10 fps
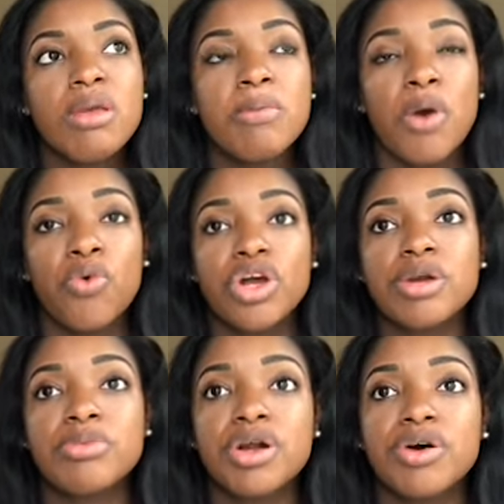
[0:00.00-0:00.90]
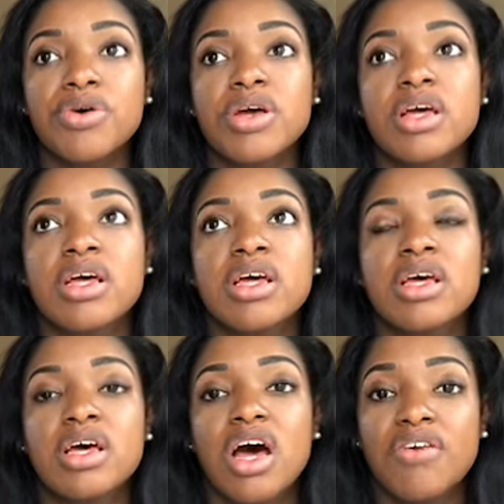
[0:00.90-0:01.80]
my water broke
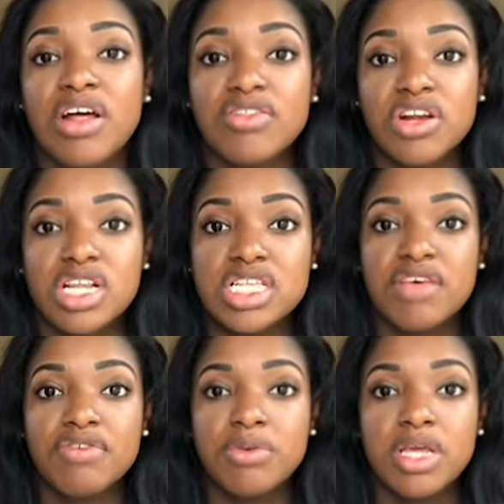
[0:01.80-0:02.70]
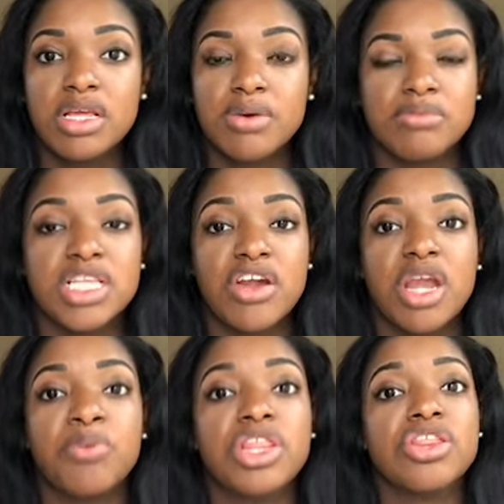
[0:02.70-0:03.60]
around 37 weeks. I'm
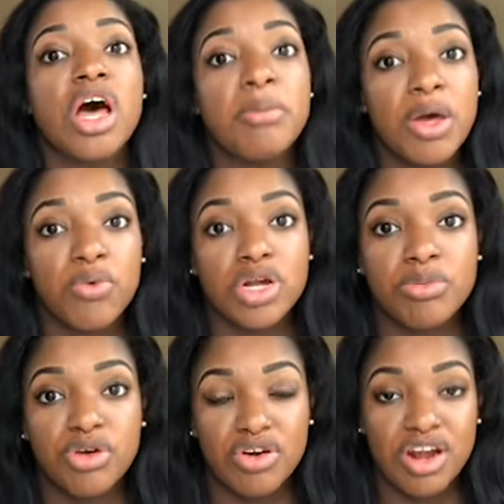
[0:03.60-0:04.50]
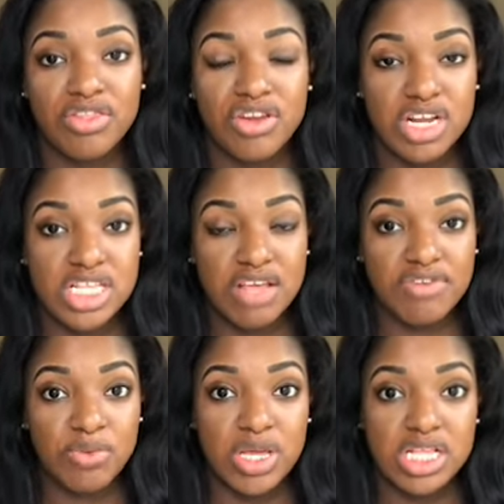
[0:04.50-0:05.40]
sorry, we thought my water broke around
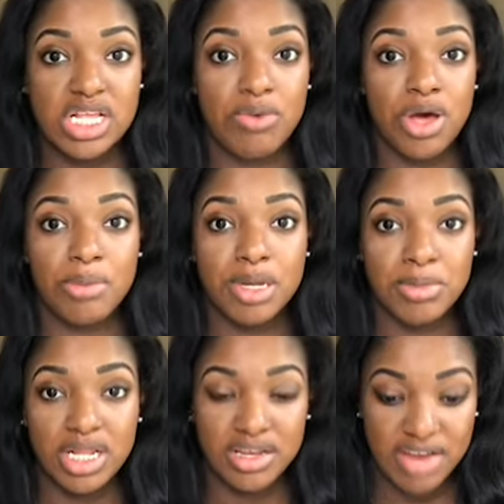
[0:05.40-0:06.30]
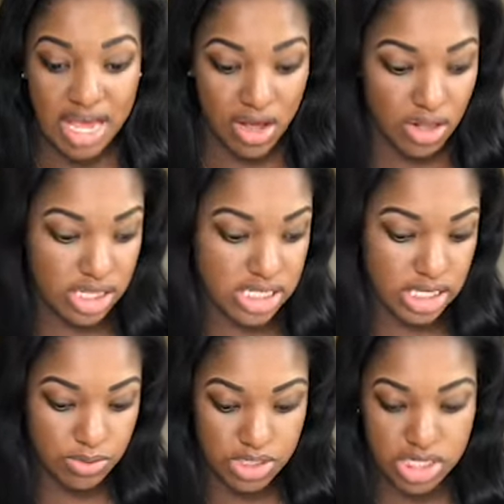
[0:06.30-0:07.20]
37 weeks. I woke up in the middle of the night, all this
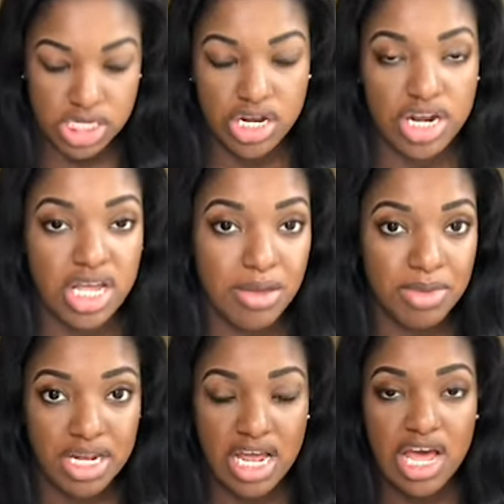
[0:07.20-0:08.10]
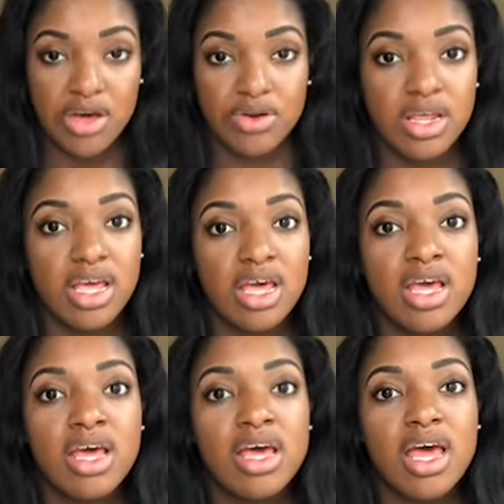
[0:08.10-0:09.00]
liquid just started coming down,
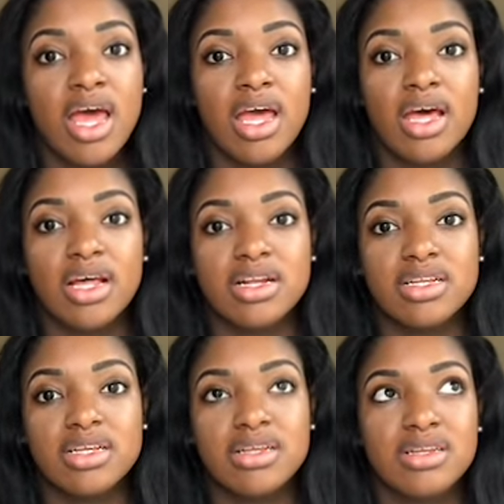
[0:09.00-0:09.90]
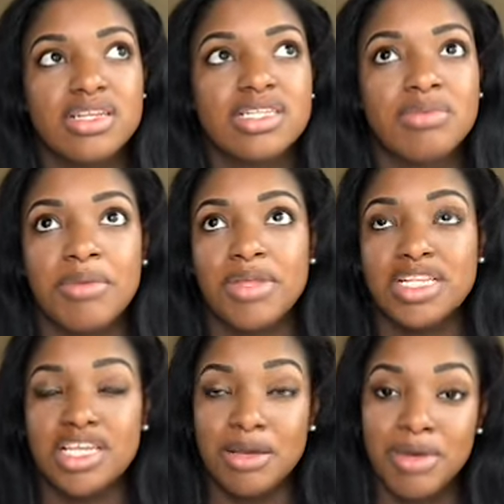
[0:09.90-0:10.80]
and this may be
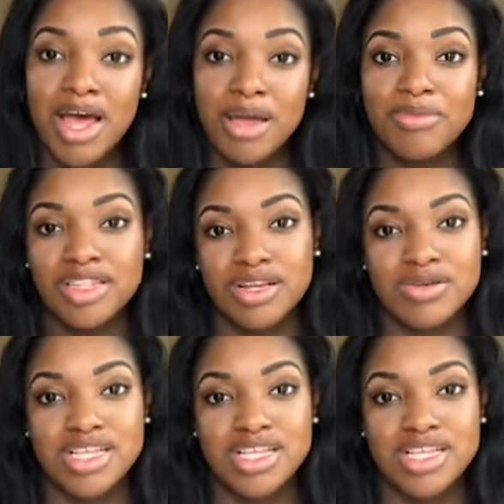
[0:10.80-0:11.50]
TMI, but there